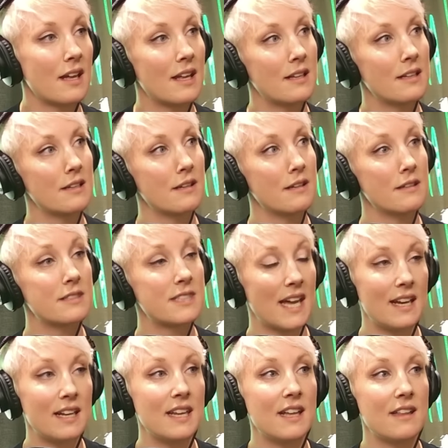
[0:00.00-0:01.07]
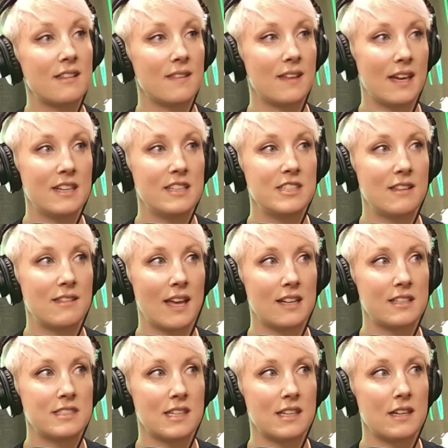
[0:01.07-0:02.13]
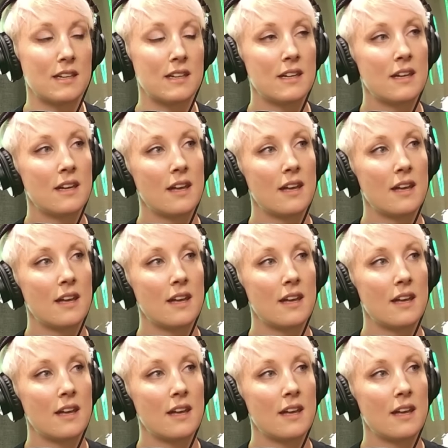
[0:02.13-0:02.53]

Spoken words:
in 10 years in the energy sector